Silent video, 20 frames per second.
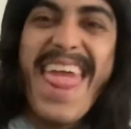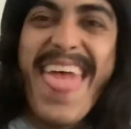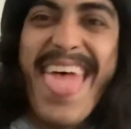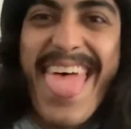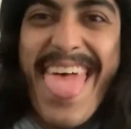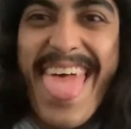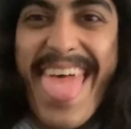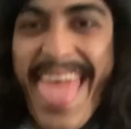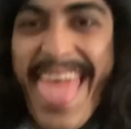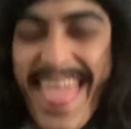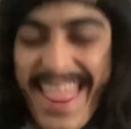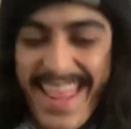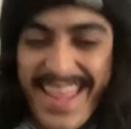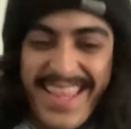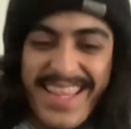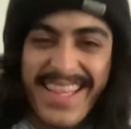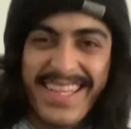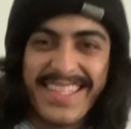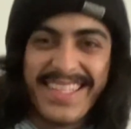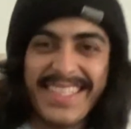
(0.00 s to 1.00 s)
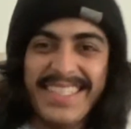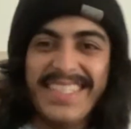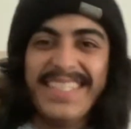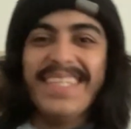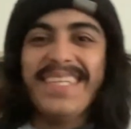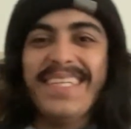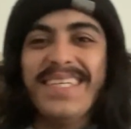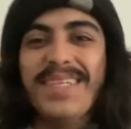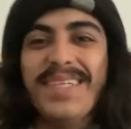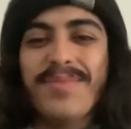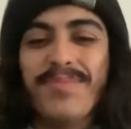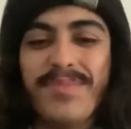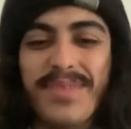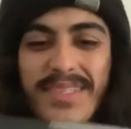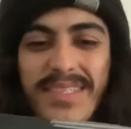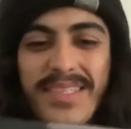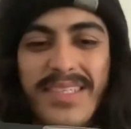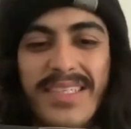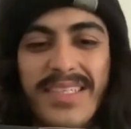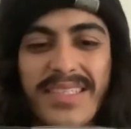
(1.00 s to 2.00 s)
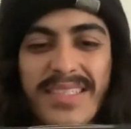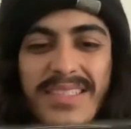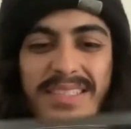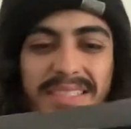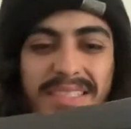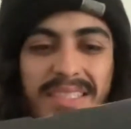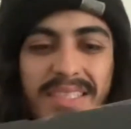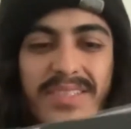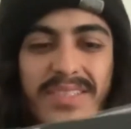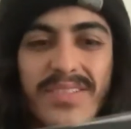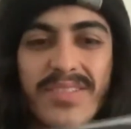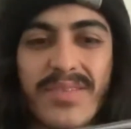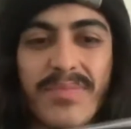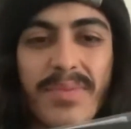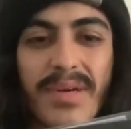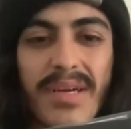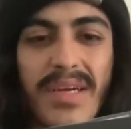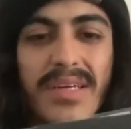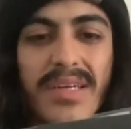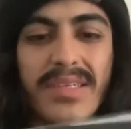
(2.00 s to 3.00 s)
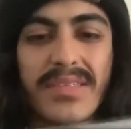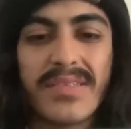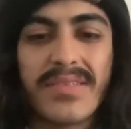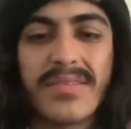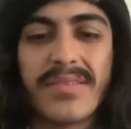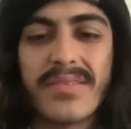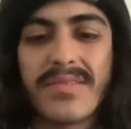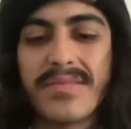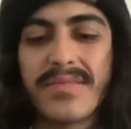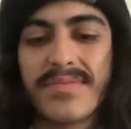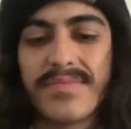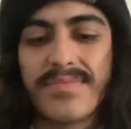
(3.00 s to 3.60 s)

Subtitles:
But here's the box.